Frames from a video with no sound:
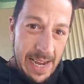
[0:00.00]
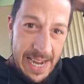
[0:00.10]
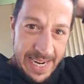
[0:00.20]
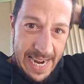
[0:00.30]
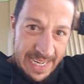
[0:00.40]

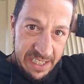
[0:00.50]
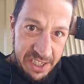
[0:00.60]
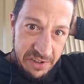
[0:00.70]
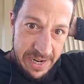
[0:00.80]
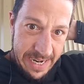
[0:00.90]
Hey guys,
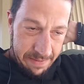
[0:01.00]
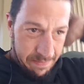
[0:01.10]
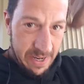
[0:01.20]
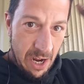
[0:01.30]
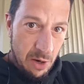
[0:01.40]
it's Unique,
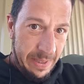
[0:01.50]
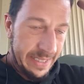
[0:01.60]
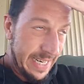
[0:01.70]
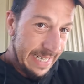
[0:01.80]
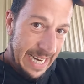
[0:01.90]
the
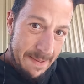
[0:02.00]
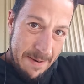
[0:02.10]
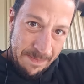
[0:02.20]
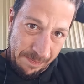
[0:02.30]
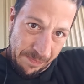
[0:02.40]
homeless
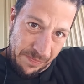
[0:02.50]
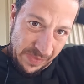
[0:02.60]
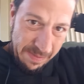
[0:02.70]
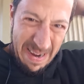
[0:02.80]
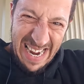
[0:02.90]
landscaper.
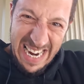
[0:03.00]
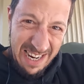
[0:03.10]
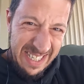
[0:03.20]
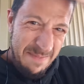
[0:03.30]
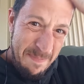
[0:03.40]
My
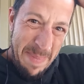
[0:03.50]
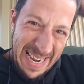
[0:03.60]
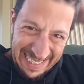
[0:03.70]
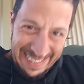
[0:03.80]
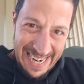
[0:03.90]
hair is a
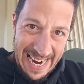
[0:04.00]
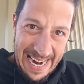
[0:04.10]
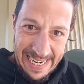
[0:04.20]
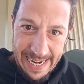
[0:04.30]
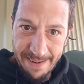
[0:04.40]
mess today
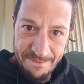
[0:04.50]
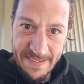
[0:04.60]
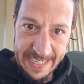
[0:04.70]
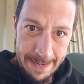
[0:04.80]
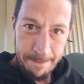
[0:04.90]
and I can't
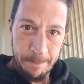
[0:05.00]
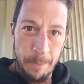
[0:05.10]
fix it.